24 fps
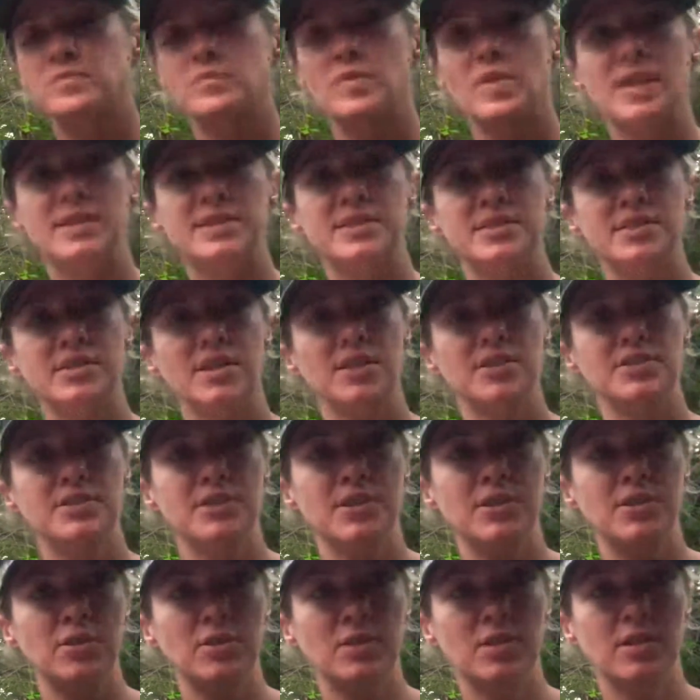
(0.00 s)
This is
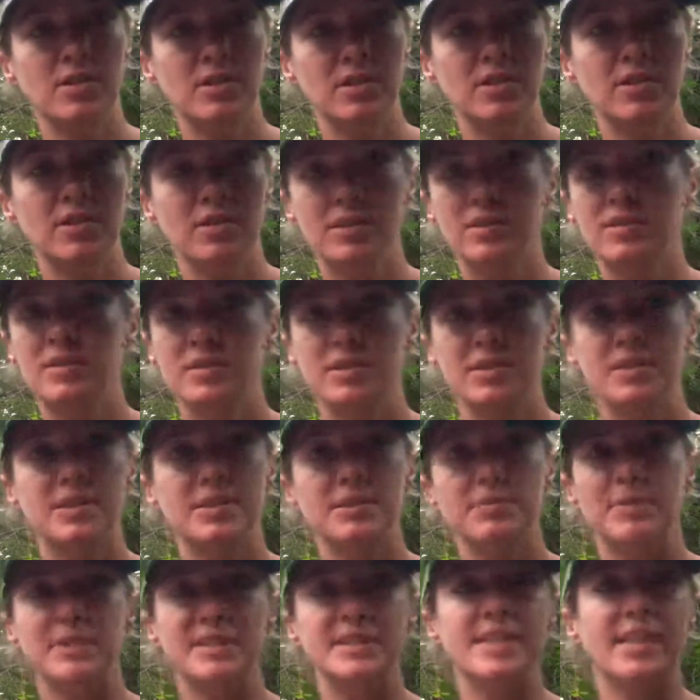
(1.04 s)
also just
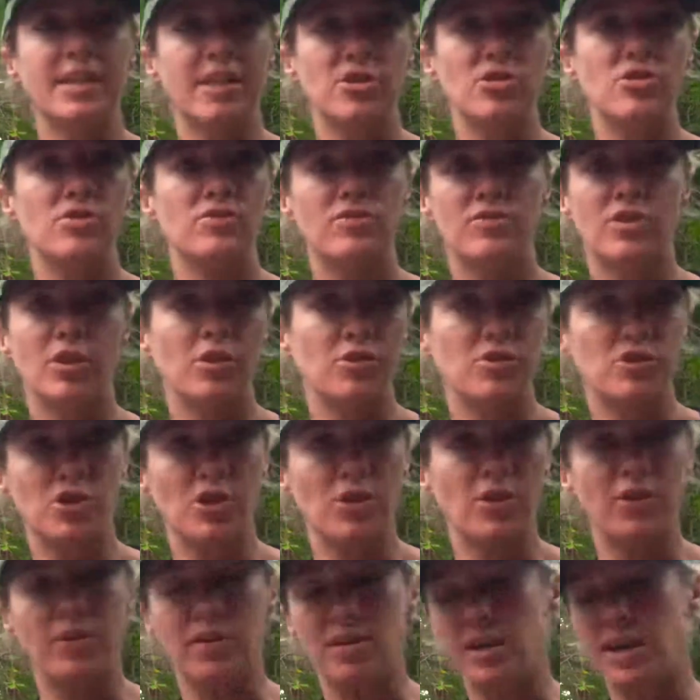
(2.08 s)
my third shirt
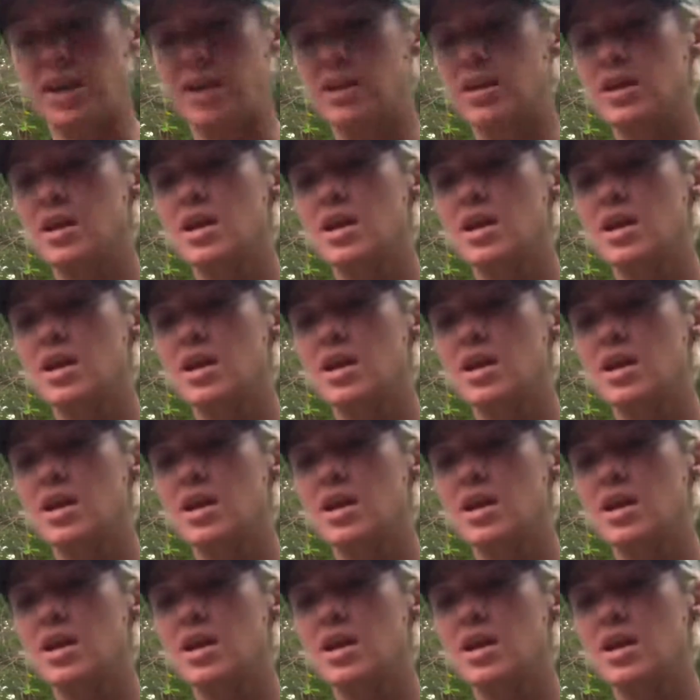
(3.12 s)
of the day.